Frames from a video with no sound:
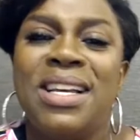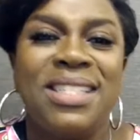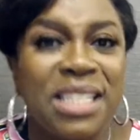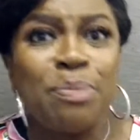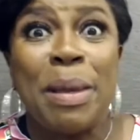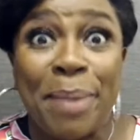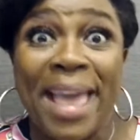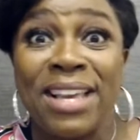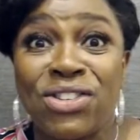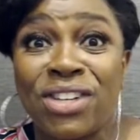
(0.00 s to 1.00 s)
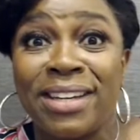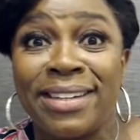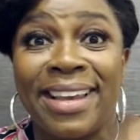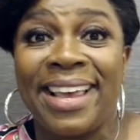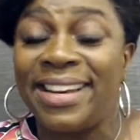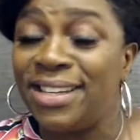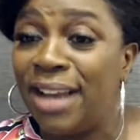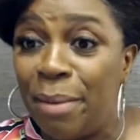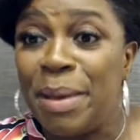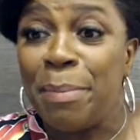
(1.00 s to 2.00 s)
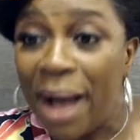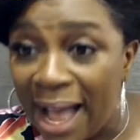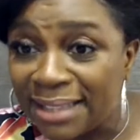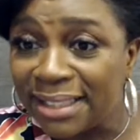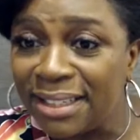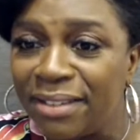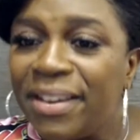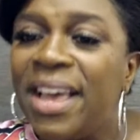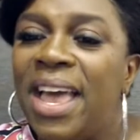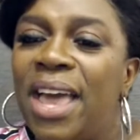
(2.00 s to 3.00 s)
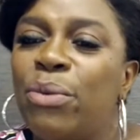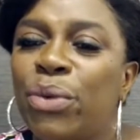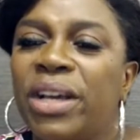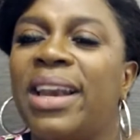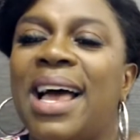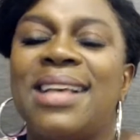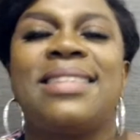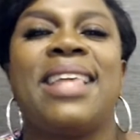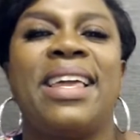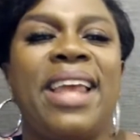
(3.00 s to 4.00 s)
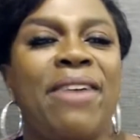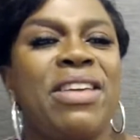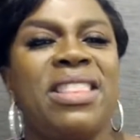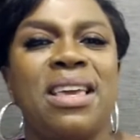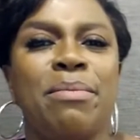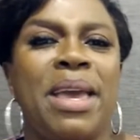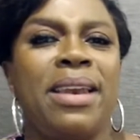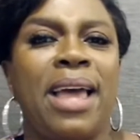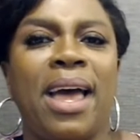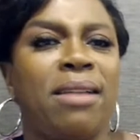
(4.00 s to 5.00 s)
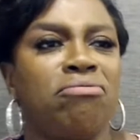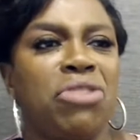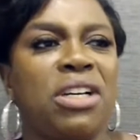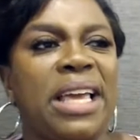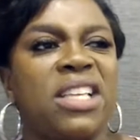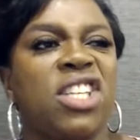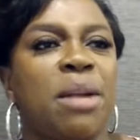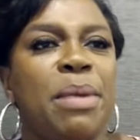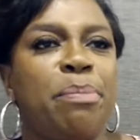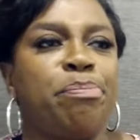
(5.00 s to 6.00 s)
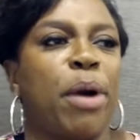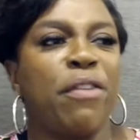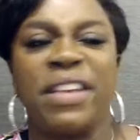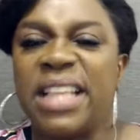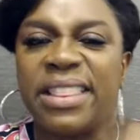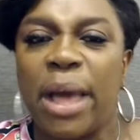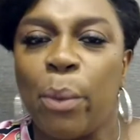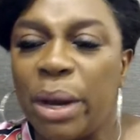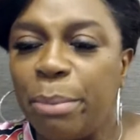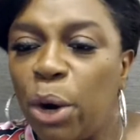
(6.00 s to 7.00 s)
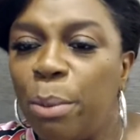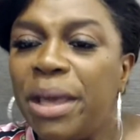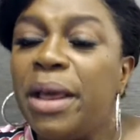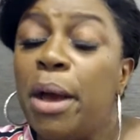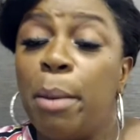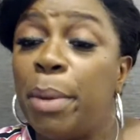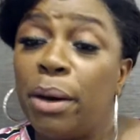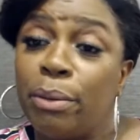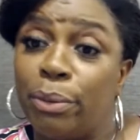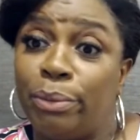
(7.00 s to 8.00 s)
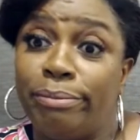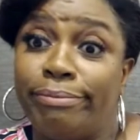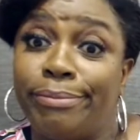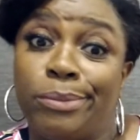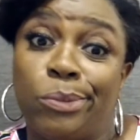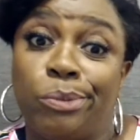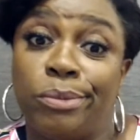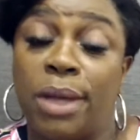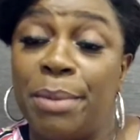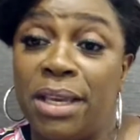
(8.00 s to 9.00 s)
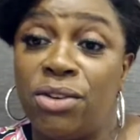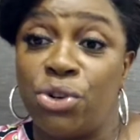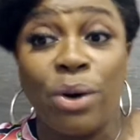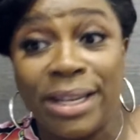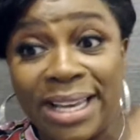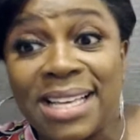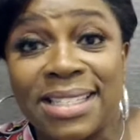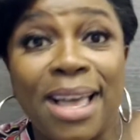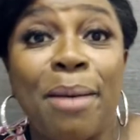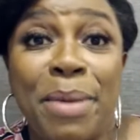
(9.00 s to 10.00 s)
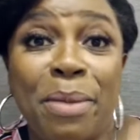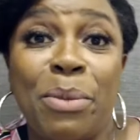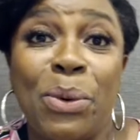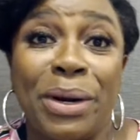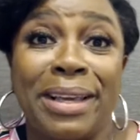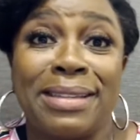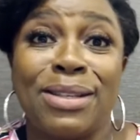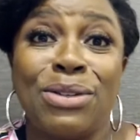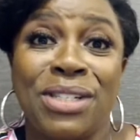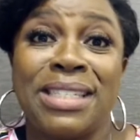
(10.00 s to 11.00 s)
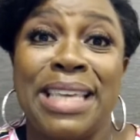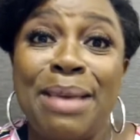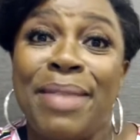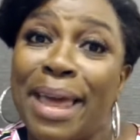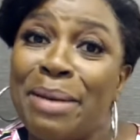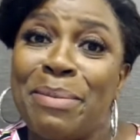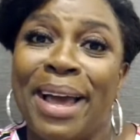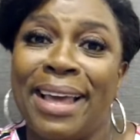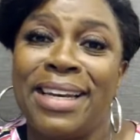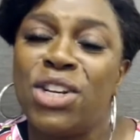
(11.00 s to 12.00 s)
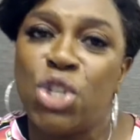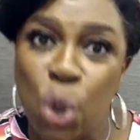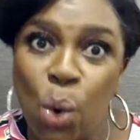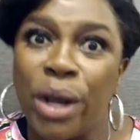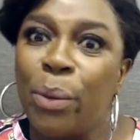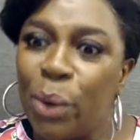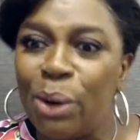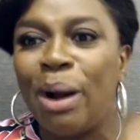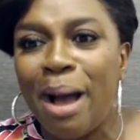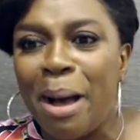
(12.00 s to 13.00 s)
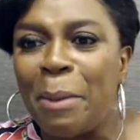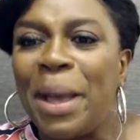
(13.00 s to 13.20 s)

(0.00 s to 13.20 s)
just be patient and be positive, and realize that everything may not look like it's going to be perfect at that one moment, but joy does come in the morning. So just keep that in mind, that joy will come,